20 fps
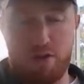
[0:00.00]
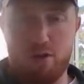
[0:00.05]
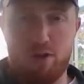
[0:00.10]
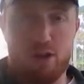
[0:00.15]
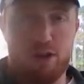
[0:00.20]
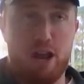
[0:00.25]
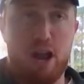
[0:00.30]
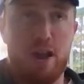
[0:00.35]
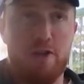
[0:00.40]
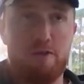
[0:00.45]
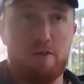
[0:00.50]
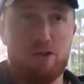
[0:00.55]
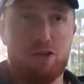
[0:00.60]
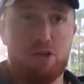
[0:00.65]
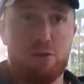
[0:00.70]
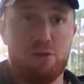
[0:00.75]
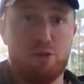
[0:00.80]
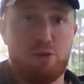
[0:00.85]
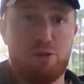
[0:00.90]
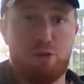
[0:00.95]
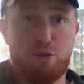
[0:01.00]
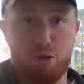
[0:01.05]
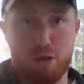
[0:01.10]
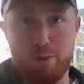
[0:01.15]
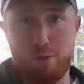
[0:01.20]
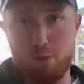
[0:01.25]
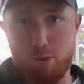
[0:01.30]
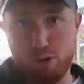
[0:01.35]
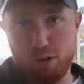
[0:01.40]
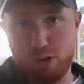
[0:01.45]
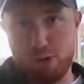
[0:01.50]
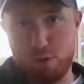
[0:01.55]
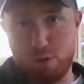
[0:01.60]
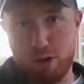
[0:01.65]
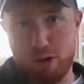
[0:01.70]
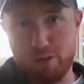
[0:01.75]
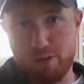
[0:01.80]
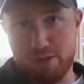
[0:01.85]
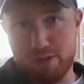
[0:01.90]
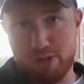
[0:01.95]
on average, almost 40 points to
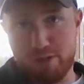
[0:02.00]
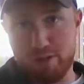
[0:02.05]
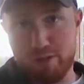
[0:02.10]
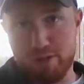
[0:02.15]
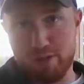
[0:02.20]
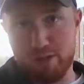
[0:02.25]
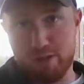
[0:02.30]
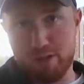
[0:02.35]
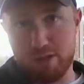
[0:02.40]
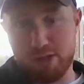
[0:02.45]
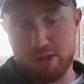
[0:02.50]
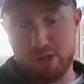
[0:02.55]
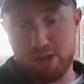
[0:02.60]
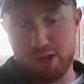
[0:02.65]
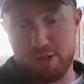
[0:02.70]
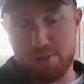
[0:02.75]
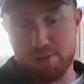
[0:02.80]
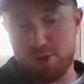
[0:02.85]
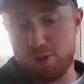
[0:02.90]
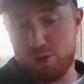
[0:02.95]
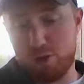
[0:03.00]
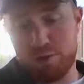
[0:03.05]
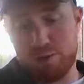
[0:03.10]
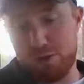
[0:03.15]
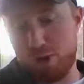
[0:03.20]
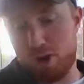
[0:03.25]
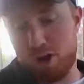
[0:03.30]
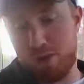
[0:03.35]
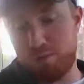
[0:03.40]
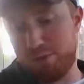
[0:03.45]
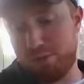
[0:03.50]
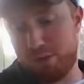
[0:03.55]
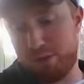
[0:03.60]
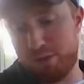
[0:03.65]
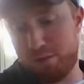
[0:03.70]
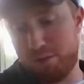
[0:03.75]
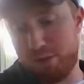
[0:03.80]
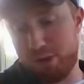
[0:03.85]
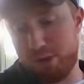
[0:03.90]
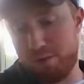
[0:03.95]
wide receivers at this time, so Cobb's
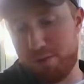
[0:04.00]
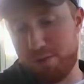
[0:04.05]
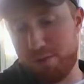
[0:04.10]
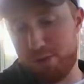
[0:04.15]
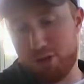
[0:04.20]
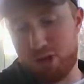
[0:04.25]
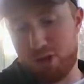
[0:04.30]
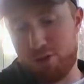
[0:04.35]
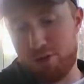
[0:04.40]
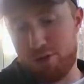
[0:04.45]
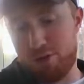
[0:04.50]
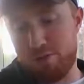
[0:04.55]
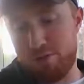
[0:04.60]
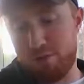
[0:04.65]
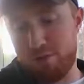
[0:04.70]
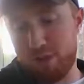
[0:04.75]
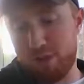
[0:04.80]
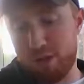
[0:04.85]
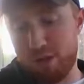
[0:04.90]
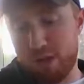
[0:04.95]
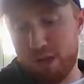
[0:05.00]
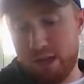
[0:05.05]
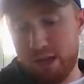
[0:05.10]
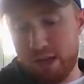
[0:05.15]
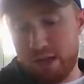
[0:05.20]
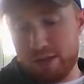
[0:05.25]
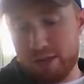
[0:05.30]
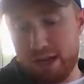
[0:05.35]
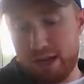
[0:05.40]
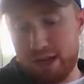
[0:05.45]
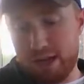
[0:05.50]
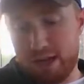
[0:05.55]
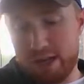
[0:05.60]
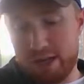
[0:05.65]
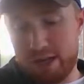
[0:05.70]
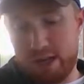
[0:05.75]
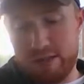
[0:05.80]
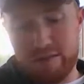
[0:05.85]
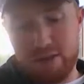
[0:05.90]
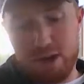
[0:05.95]
going to be solid. Tight
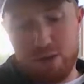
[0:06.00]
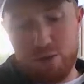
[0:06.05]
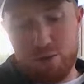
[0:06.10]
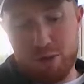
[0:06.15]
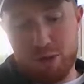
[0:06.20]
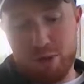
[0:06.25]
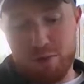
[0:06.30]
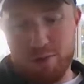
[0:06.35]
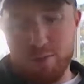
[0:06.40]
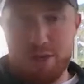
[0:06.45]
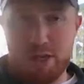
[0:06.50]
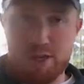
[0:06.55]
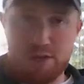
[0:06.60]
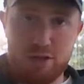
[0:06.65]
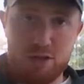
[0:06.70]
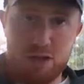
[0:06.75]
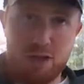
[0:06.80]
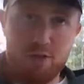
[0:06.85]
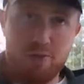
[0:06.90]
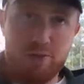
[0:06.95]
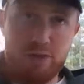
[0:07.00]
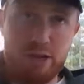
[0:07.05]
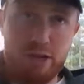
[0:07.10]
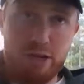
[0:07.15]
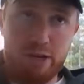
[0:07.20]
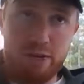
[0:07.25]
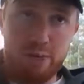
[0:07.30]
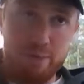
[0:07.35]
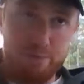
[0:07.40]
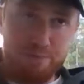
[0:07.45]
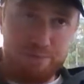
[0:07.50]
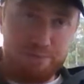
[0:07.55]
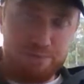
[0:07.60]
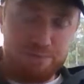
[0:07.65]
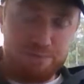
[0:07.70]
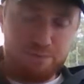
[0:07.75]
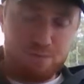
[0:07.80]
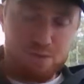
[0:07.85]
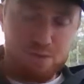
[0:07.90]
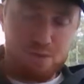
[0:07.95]
ends, I've got Witten. He's got Reed.
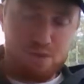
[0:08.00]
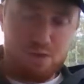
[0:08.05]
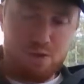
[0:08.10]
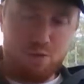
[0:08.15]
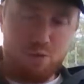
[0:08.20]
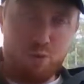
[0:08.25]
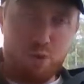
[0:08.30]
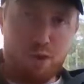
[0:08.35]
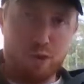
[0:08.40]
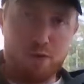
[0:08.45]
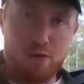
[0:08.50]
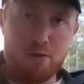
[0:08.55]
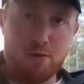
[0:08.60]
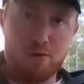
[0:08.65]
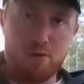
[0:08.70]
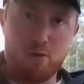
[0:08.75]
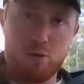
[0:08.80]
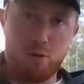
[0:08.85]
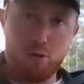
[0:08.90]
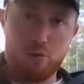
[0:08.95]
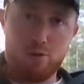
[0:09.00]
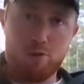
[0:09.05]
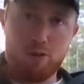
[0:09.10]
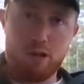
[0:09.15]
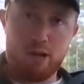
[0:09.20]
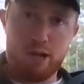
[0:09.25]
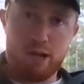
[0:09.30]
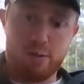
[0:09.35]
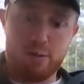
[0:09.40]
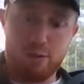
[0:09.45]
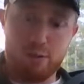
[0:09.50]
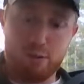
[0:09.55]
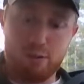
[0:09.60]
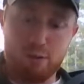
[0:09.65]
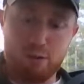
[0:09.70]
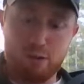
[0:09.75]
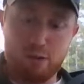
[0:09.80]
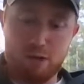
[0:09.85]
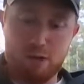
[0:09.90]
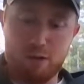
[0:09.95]
Witten, old reliable,